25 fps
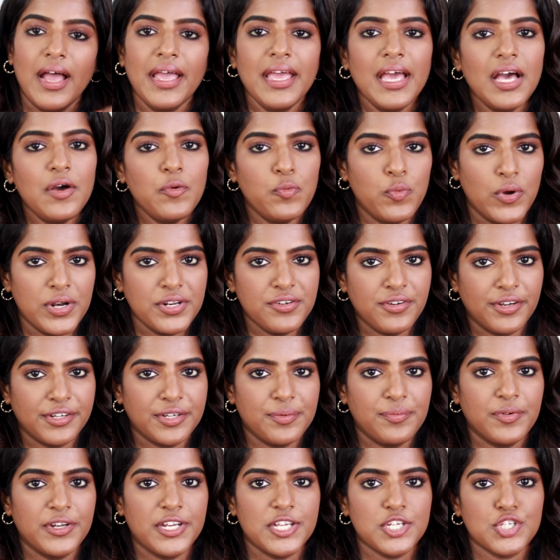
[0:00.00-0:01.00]
I have one
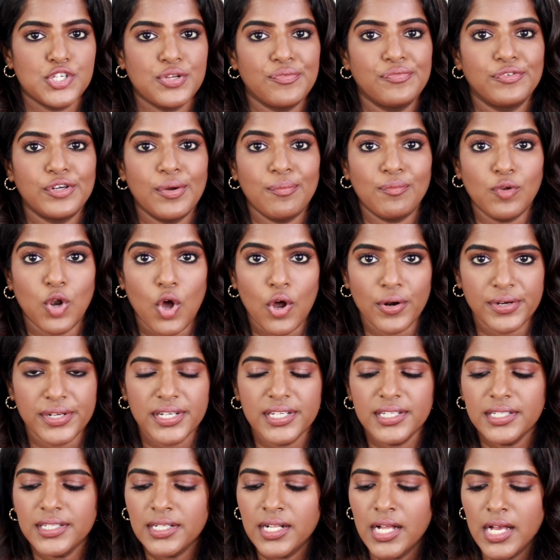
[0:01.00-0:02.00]
recommendation from
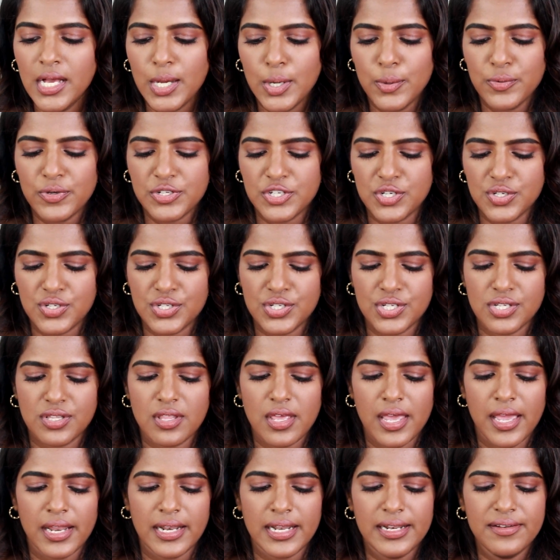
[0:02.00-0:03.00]
L'Oreal, which is
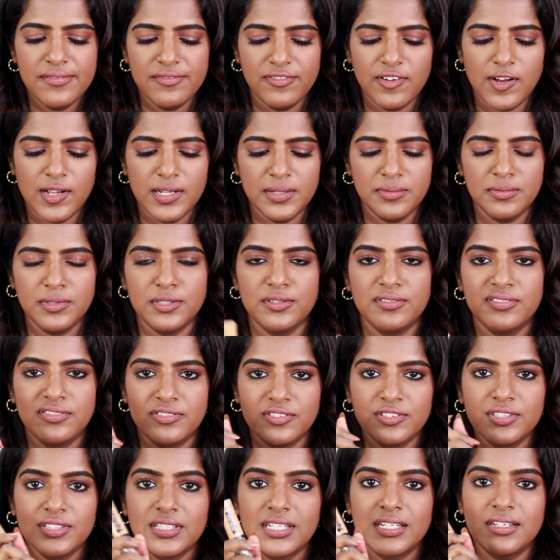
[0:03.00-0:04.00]
their infallible
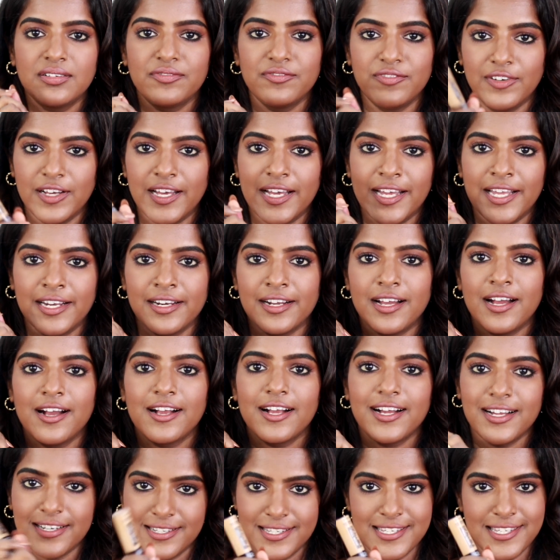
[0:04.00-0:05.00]
full wear
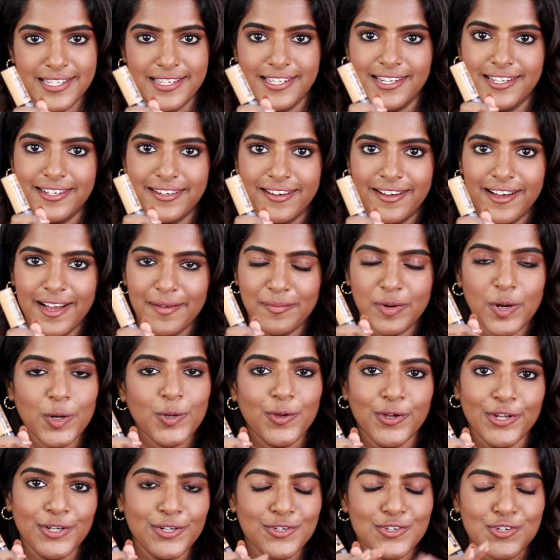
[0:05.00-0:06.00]
concealer. I'm not
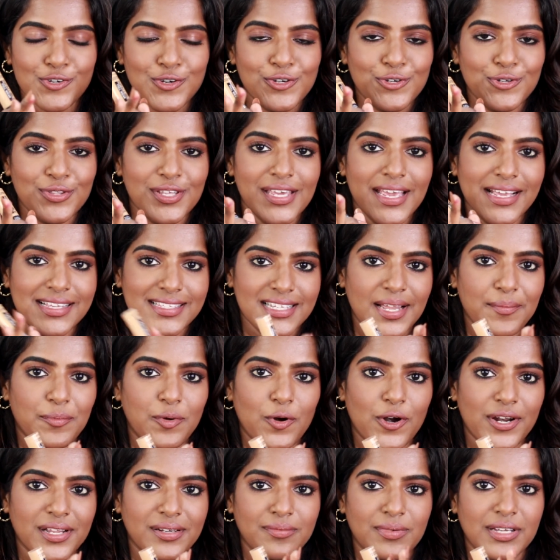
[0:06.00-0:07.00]
going to show you the exact
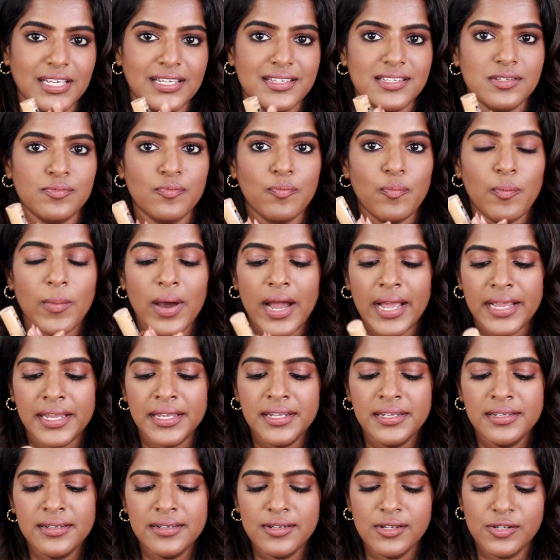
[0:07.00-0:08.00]
product because
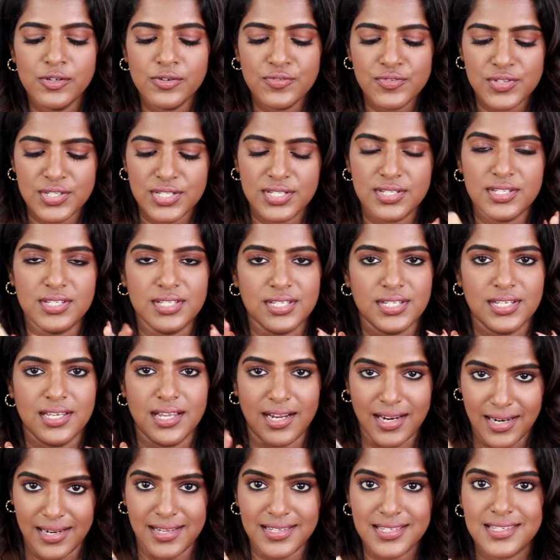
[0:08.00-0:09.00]
mine looks
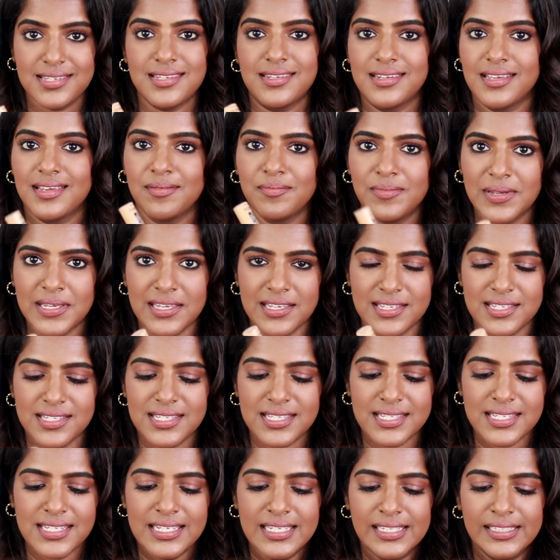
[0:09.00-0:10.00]
disgusting
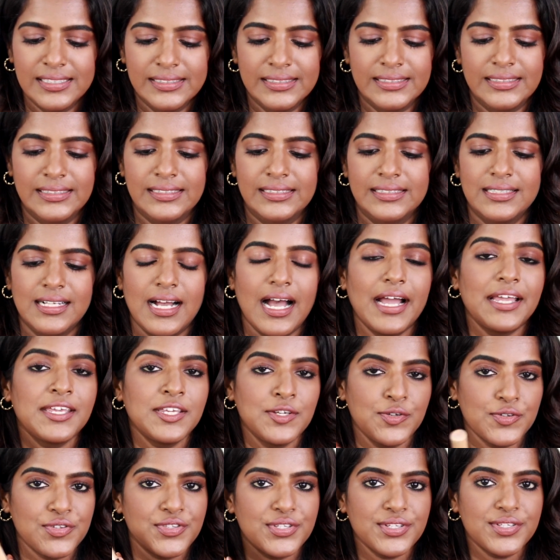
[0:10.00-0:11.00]
because I
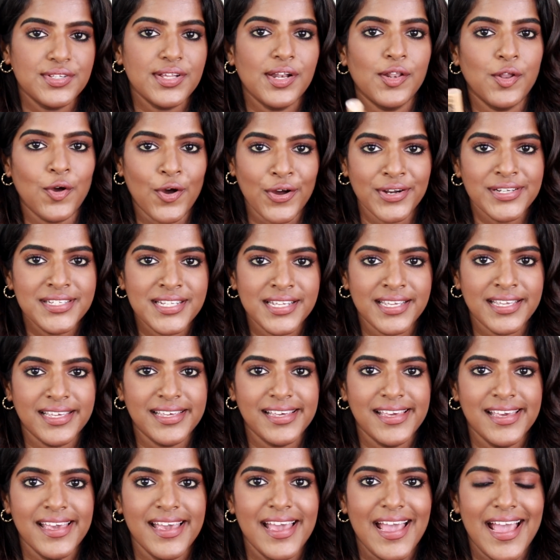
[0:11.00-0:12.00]
use this a lot
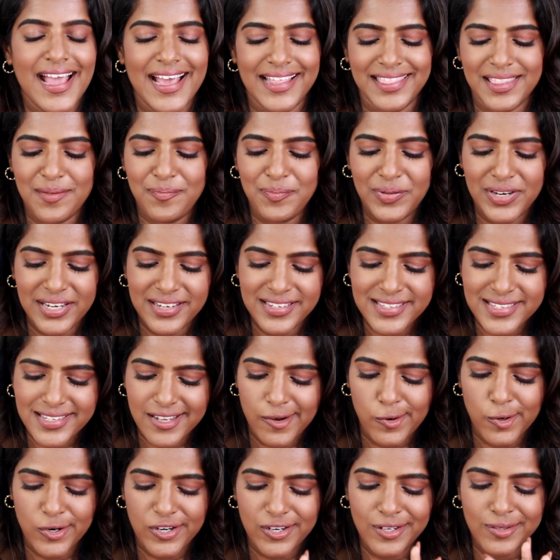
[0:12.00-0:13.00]
and the prints
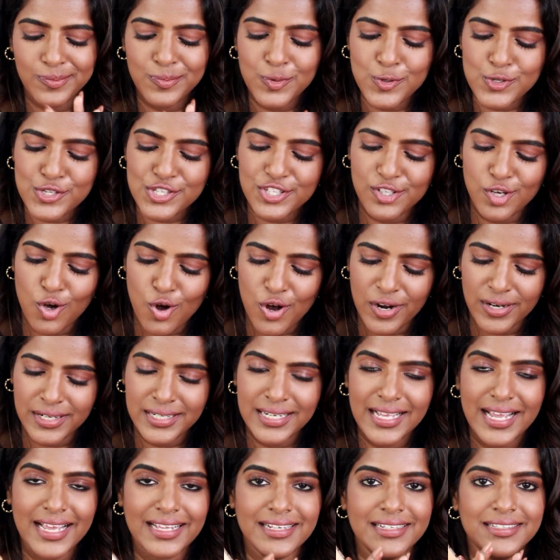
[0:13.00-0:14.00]
are almost
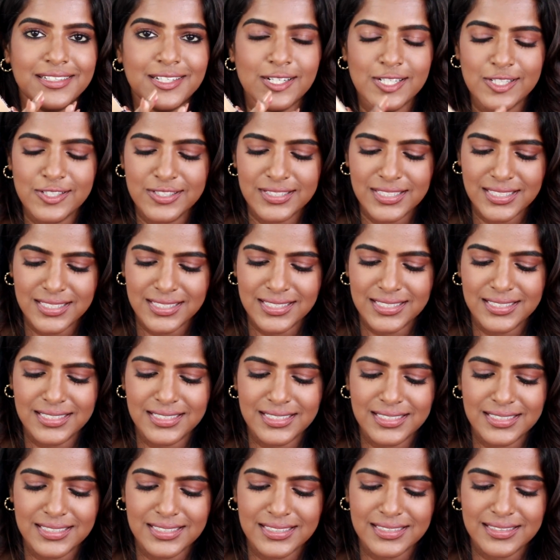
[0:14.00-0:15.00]
gone and it
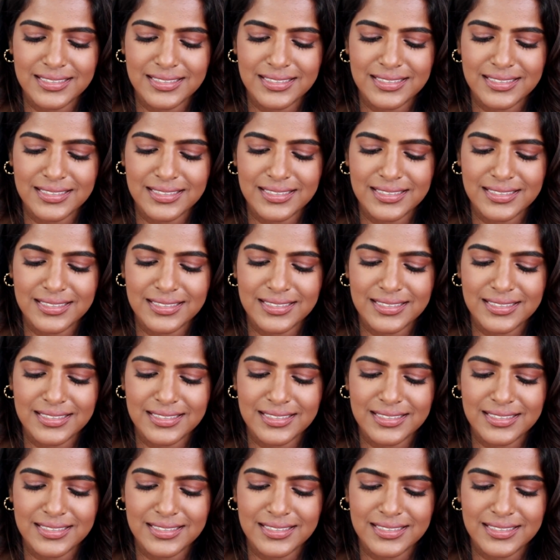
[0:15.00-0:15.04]
looks